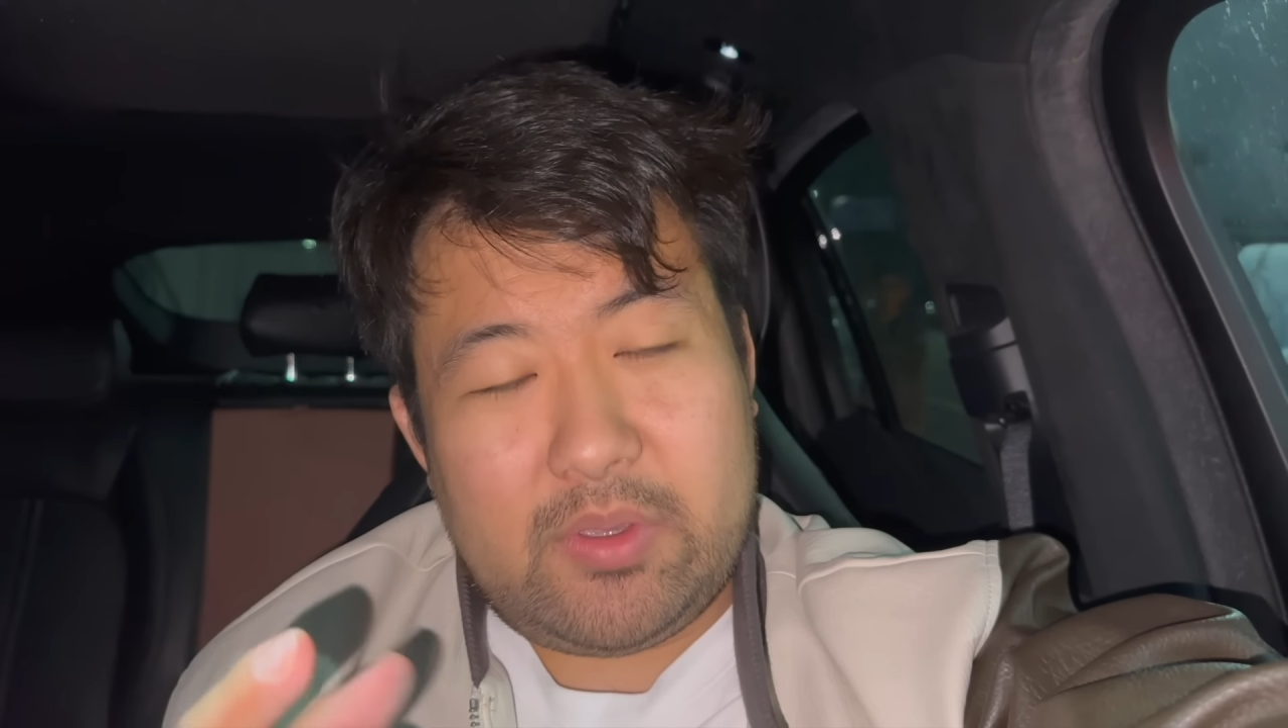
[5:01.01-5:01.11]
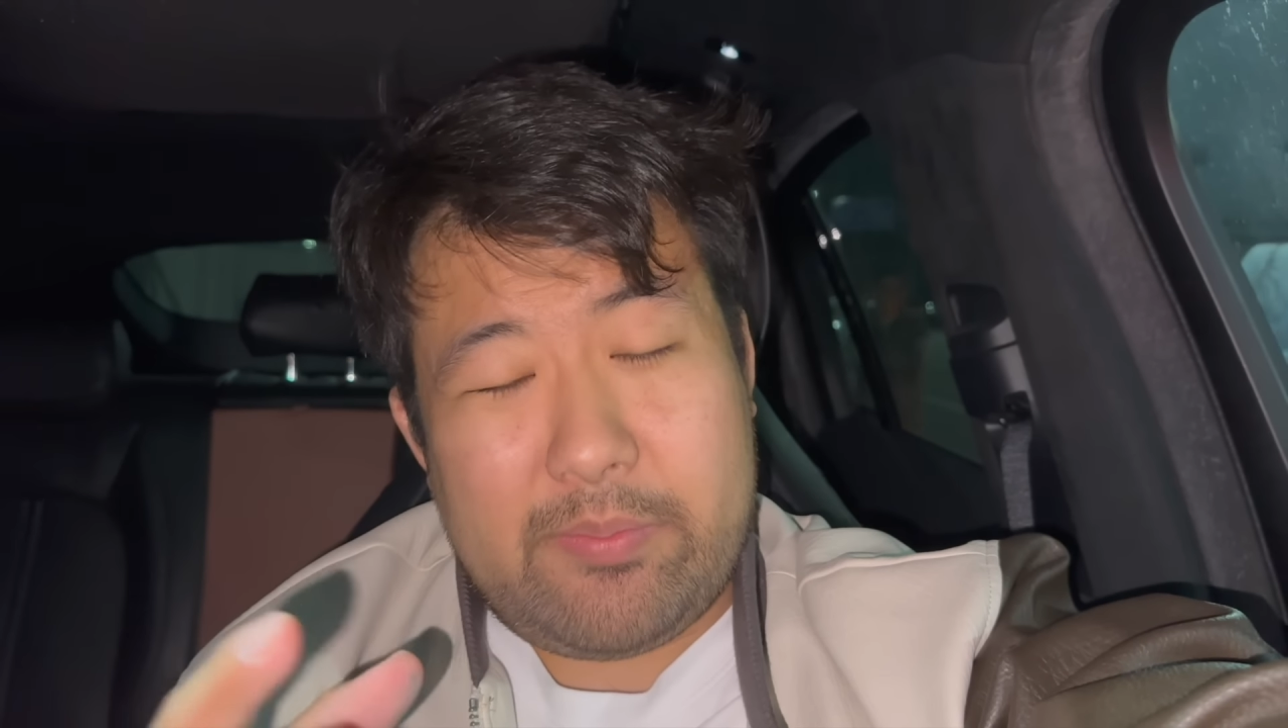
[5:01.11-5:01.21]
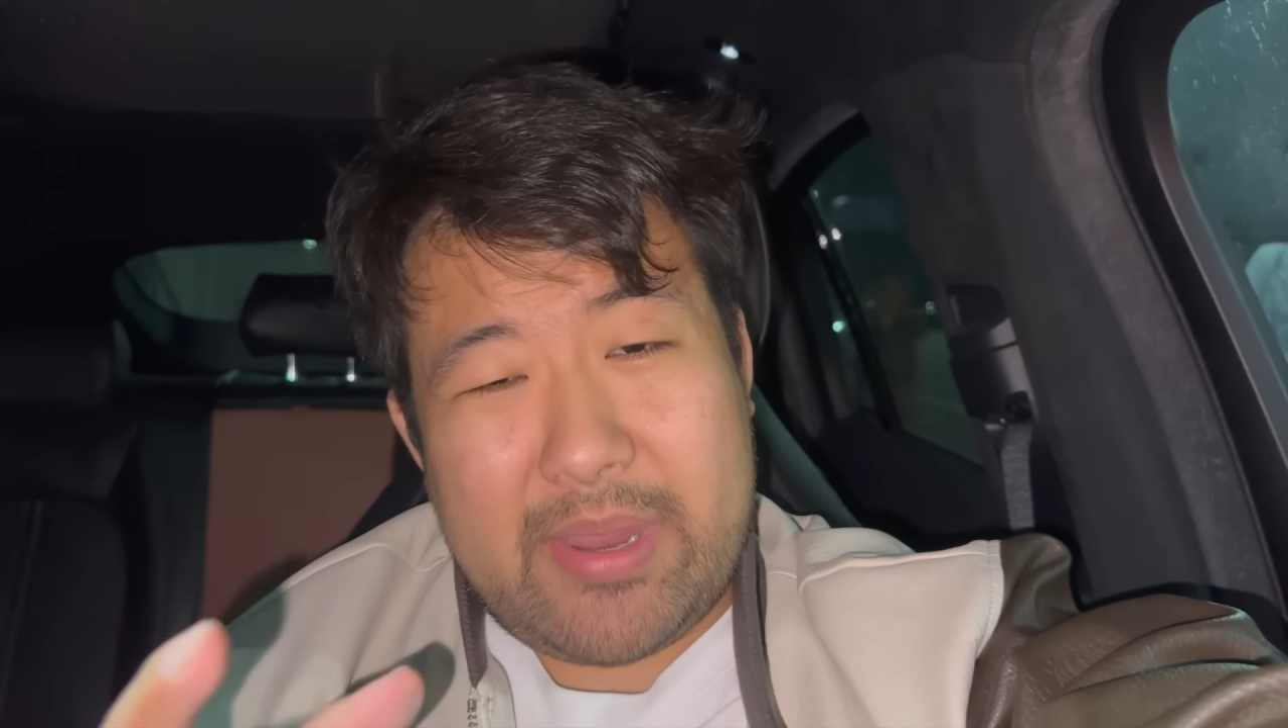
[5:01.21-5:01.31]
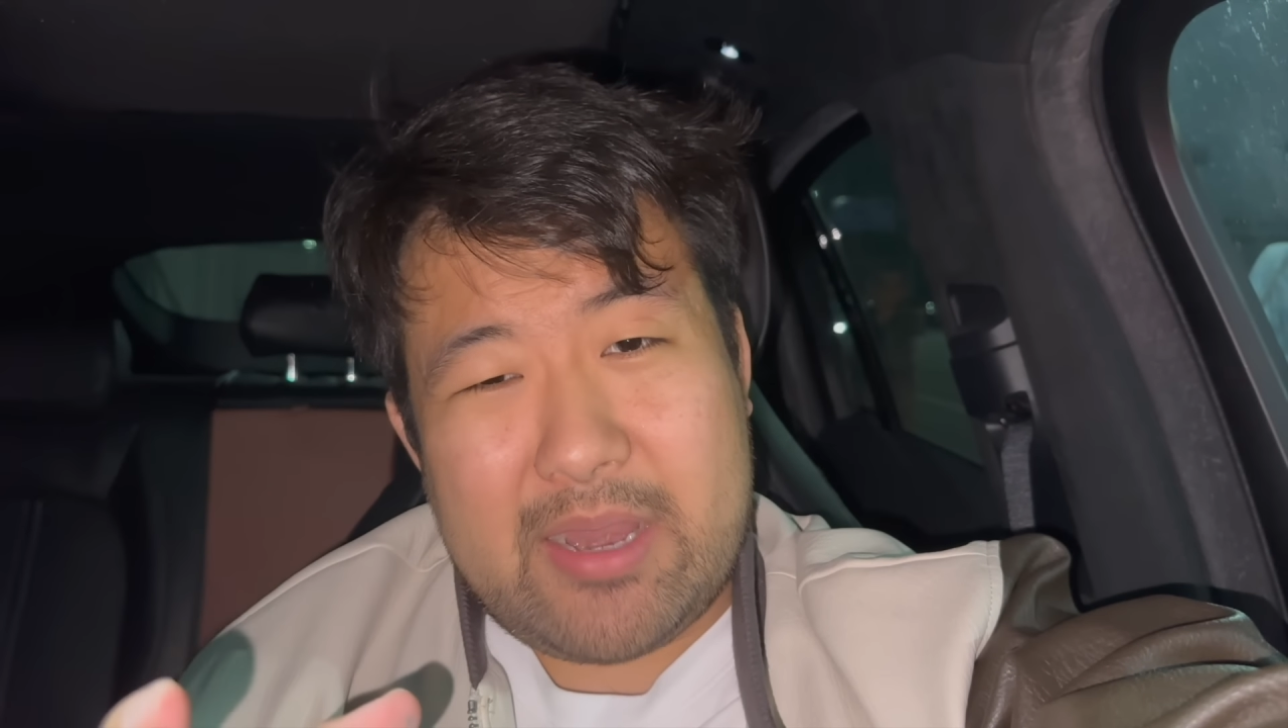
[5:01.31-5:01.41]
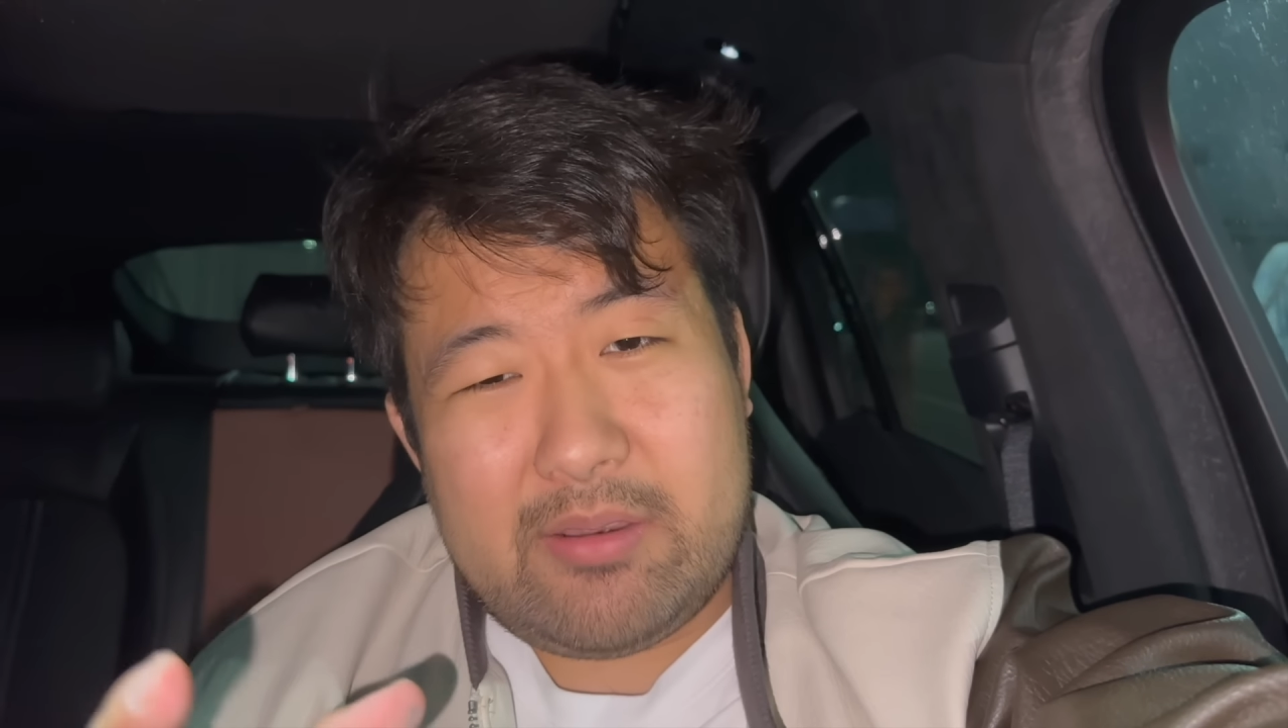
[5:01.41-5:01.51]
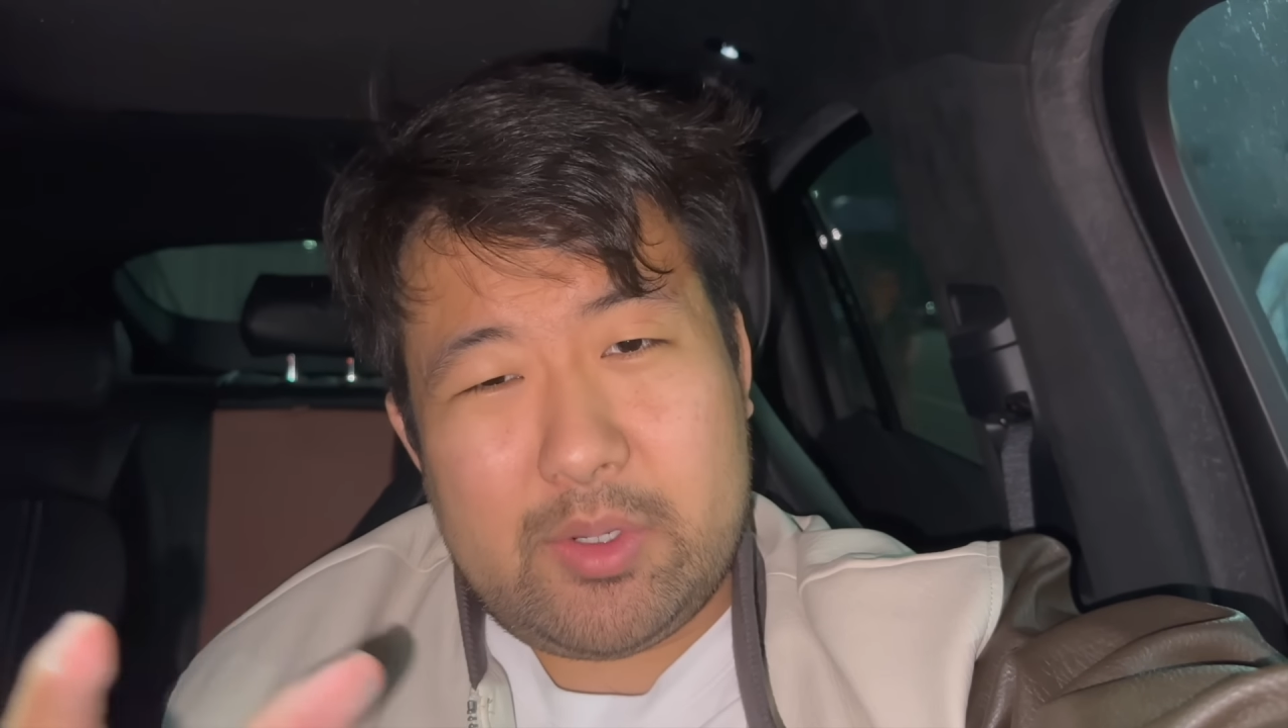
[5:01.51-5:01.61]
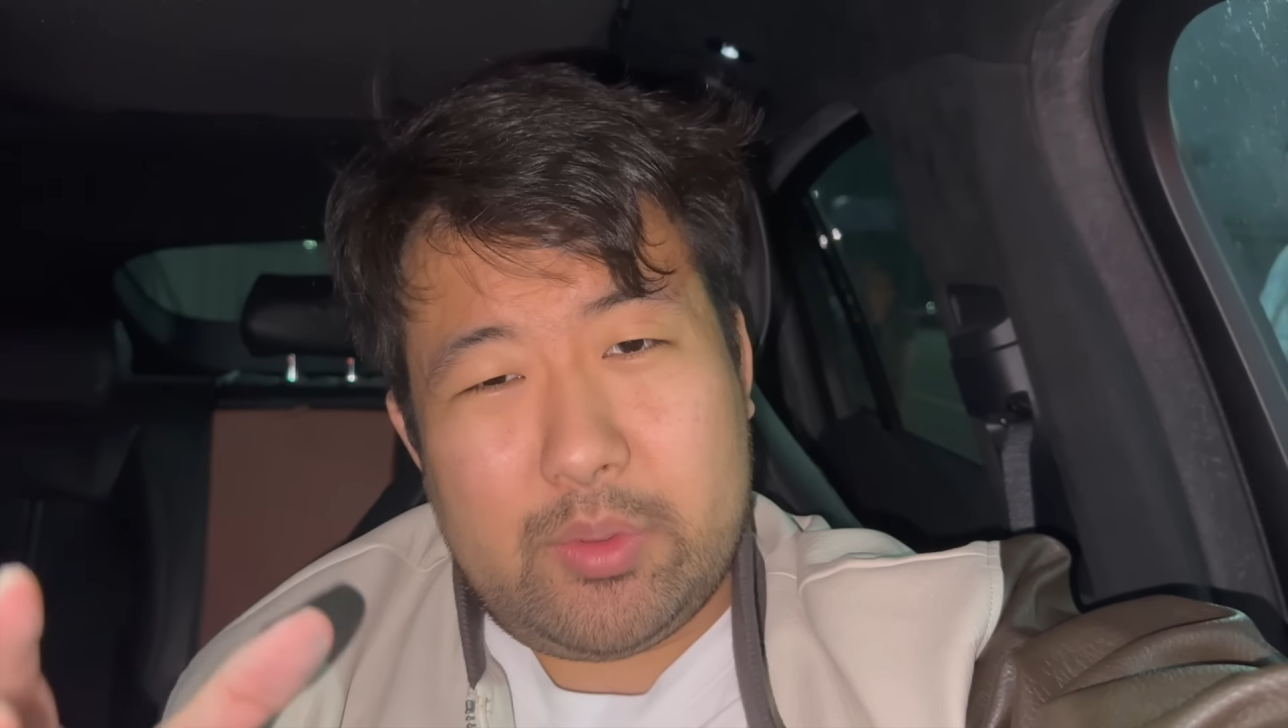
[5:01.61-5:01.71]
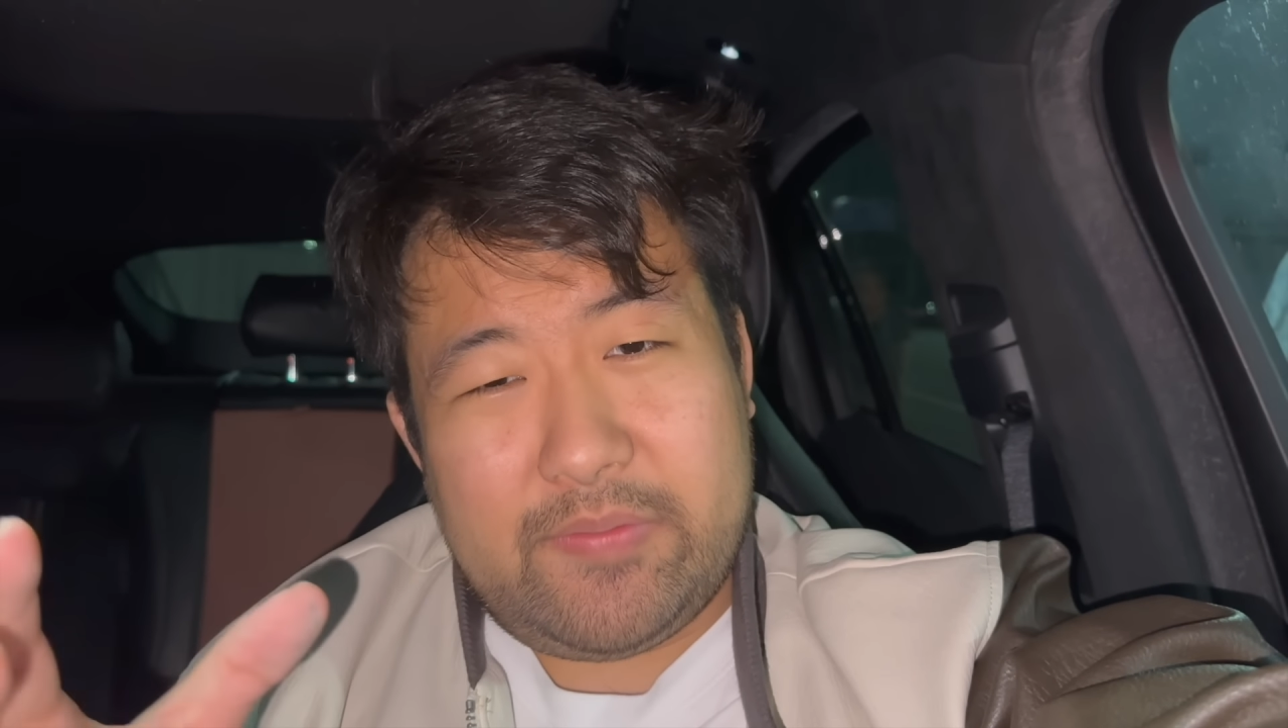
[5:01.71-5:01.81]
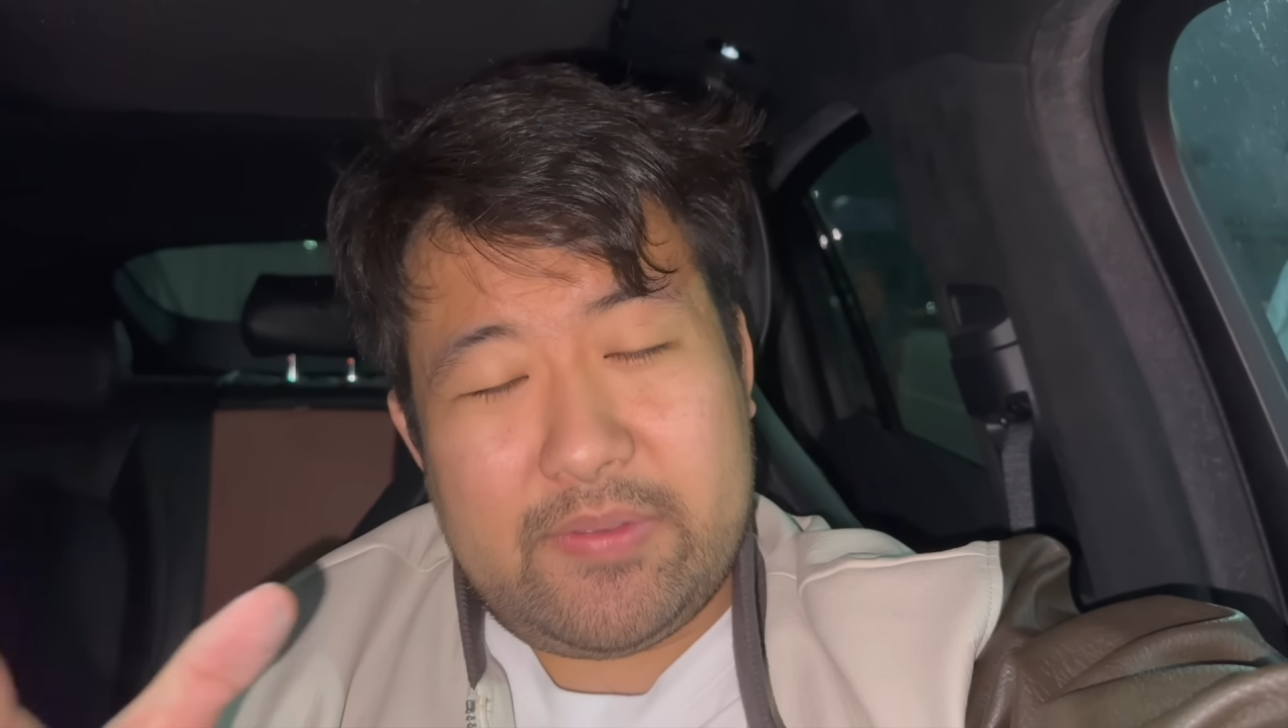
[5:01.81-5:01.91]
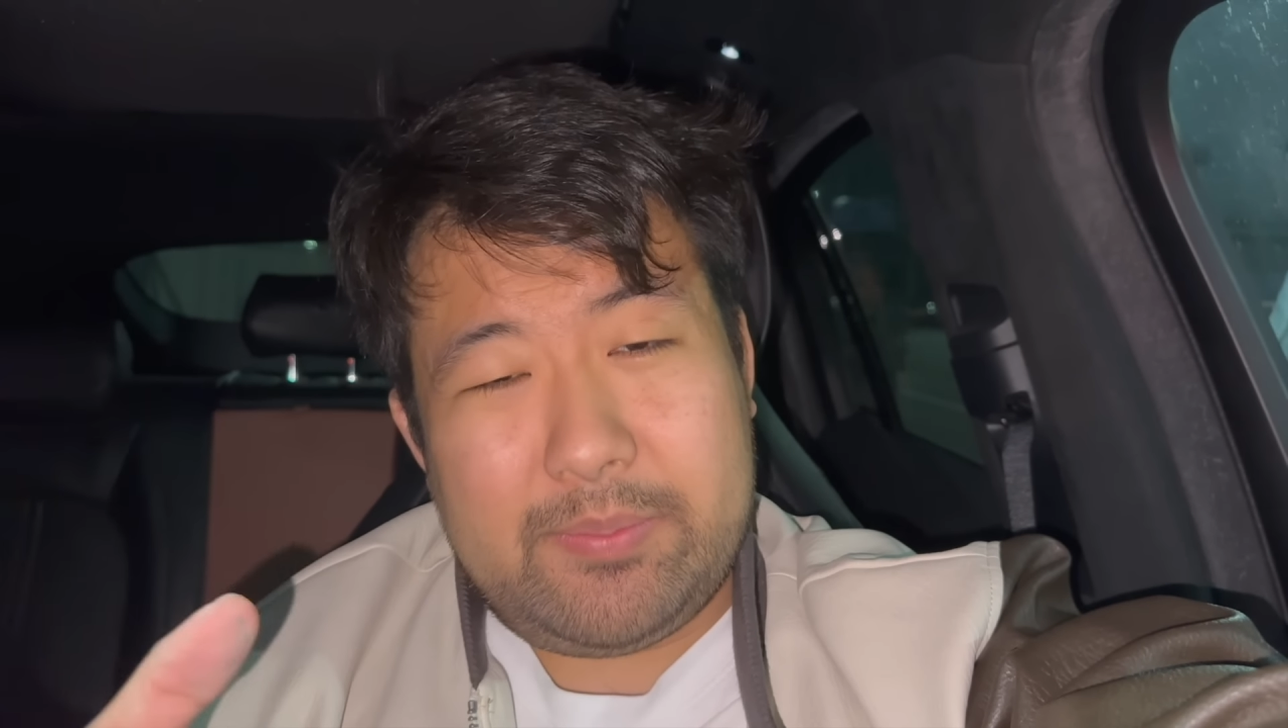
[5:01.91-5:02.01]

compare it with